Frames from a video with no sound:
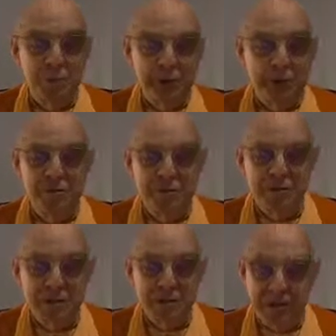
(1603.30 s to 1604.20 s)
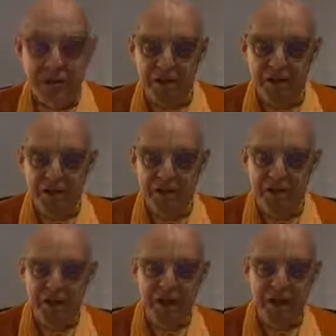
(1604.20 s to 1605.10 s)
captured the snake
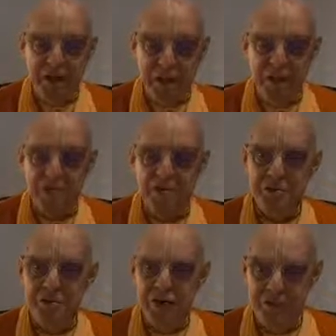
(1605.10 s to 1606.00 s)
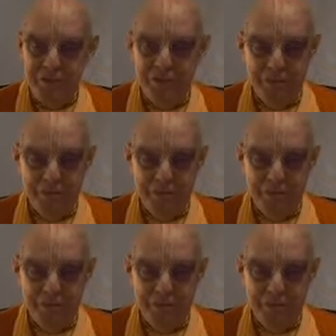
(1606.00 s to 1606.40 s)
like a curious child.